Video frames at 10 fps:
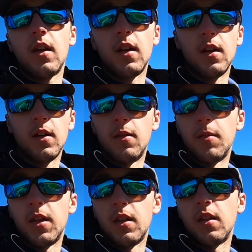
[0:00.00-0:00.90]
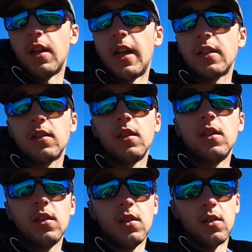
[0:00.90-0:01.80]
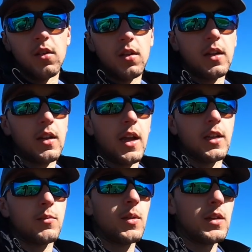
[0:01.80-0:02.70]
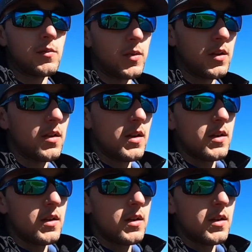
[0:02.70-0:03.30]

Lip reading: And then lastly, your cast placement.